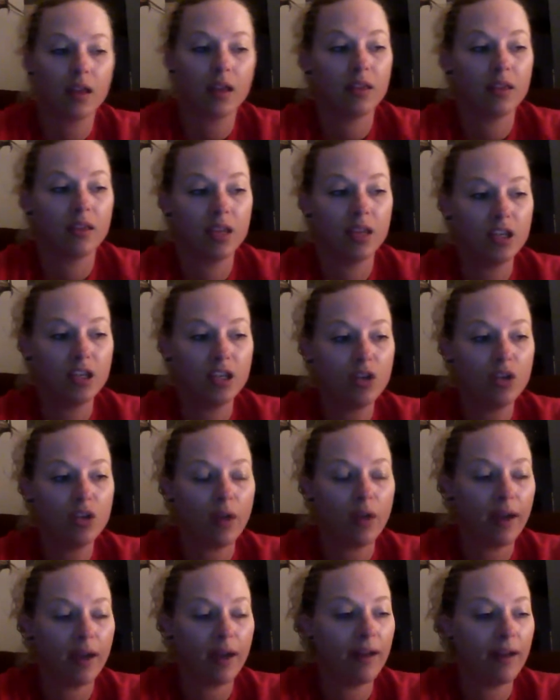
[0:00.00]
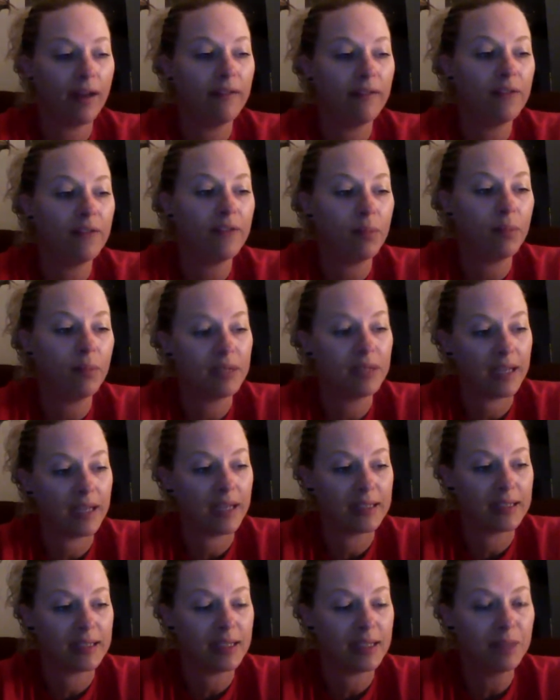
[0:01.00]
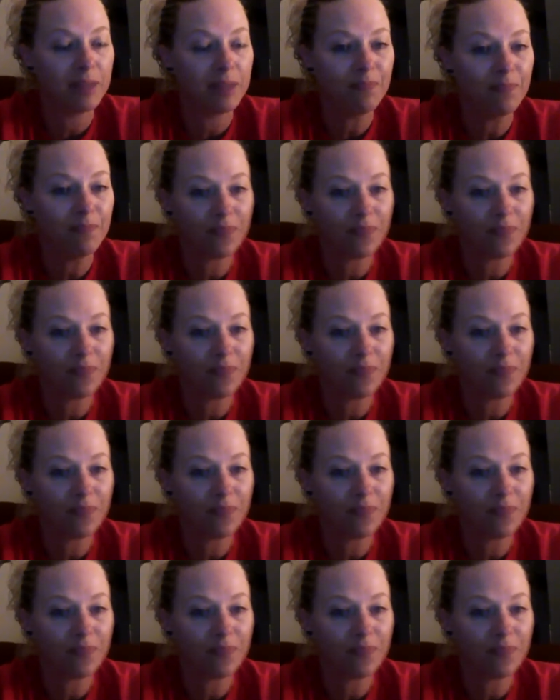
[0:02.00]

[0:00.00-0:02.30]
Then you have potassium,